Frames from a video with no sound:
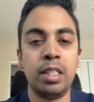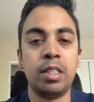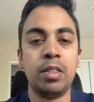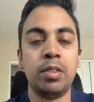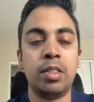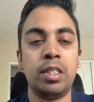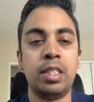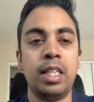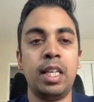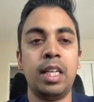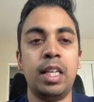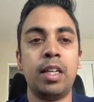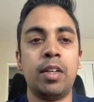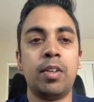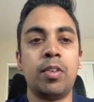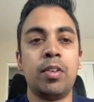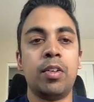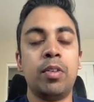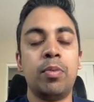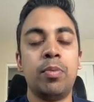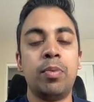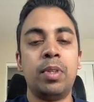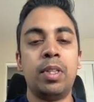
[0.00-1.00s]
so staying
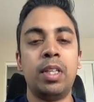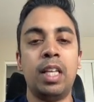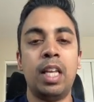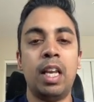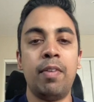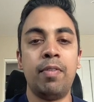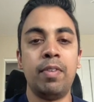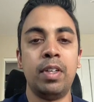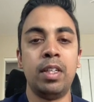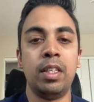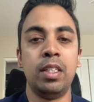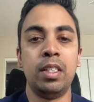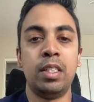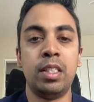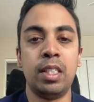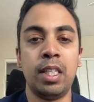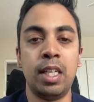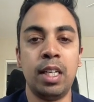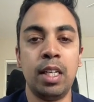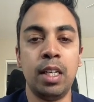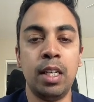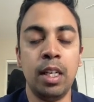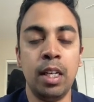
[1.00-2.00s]
current with the evidence
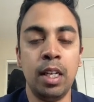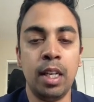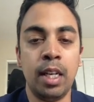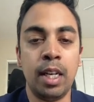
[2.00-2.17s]
and